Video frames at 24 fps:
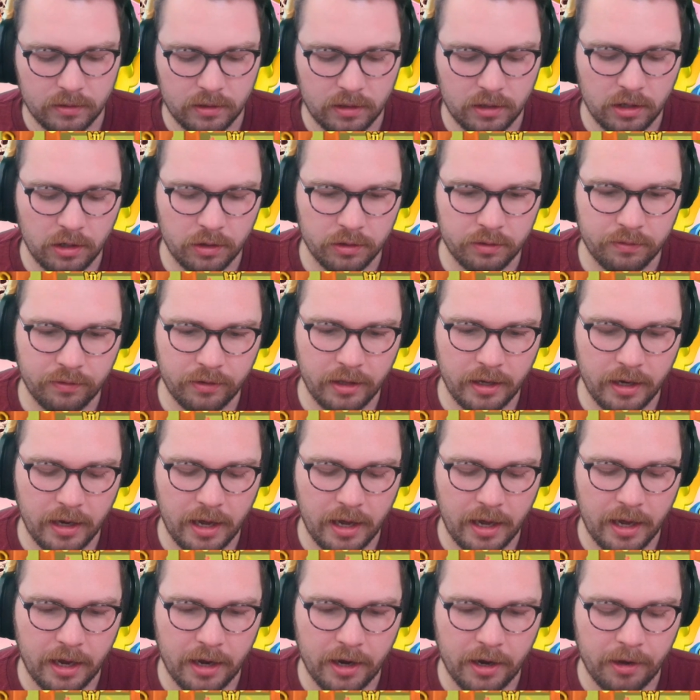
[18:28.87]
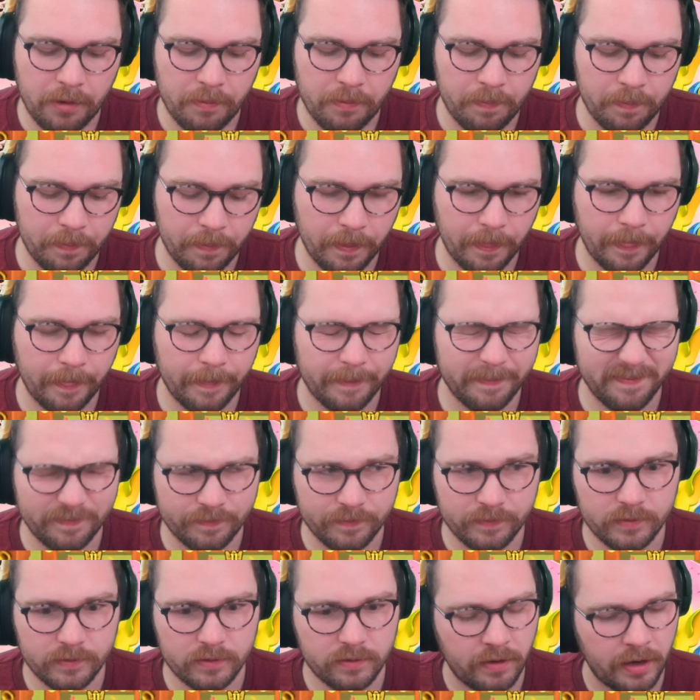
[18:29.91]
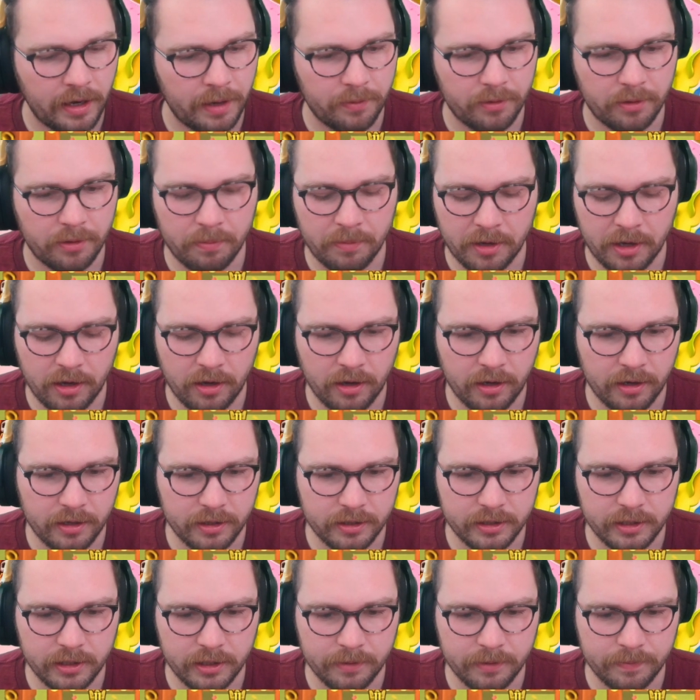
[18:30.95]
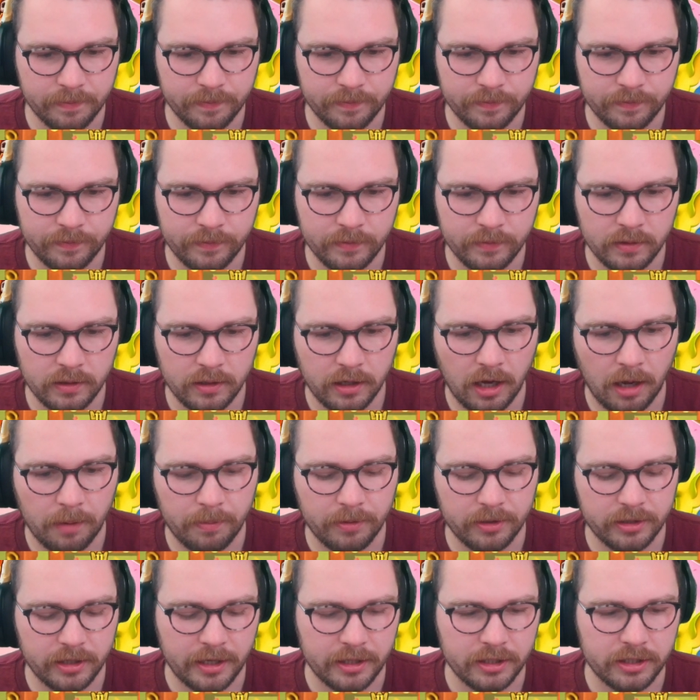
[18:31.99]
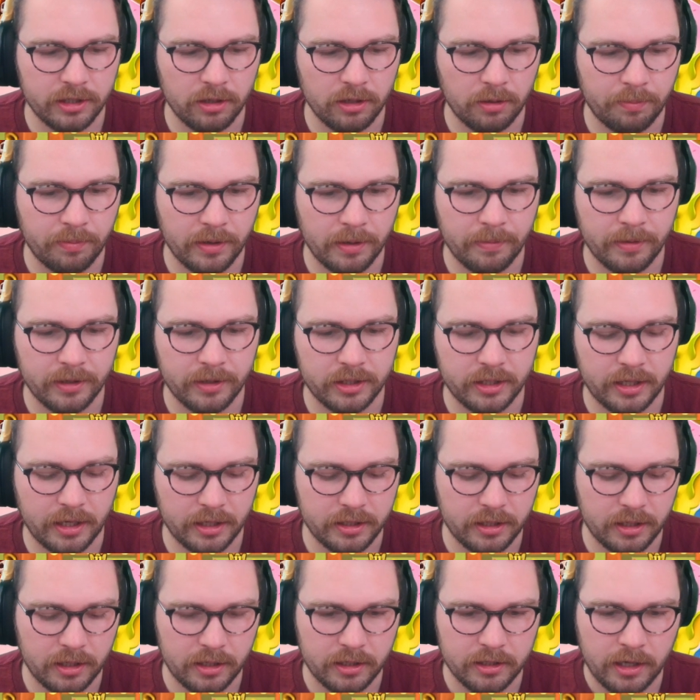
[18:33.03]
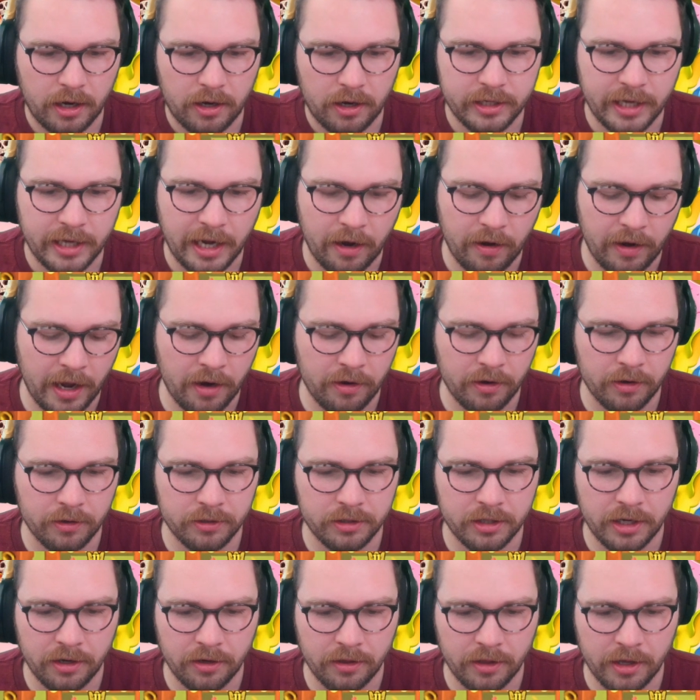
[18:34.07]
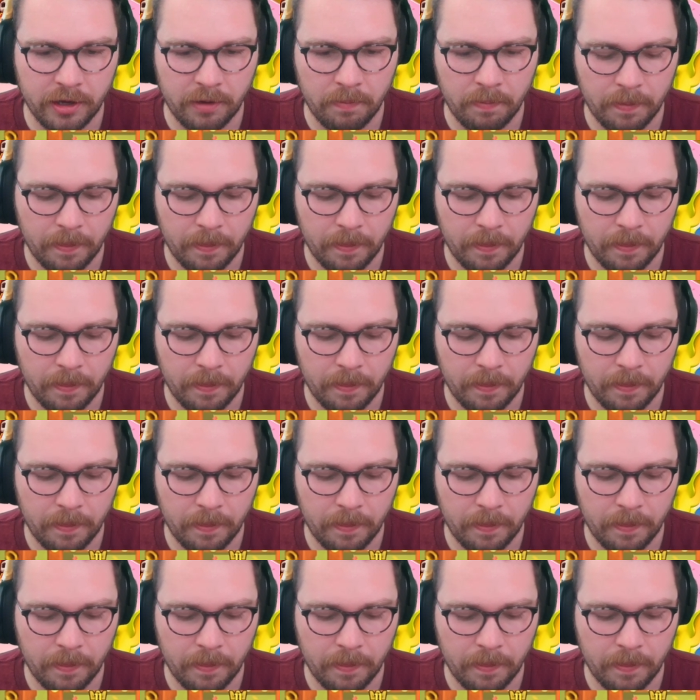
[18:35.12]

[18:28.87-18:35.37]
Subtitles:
Goes for the NATO. It's fine with me, honestly. Goblin Giant still pretty much takes the entire tower. Arrows here, though.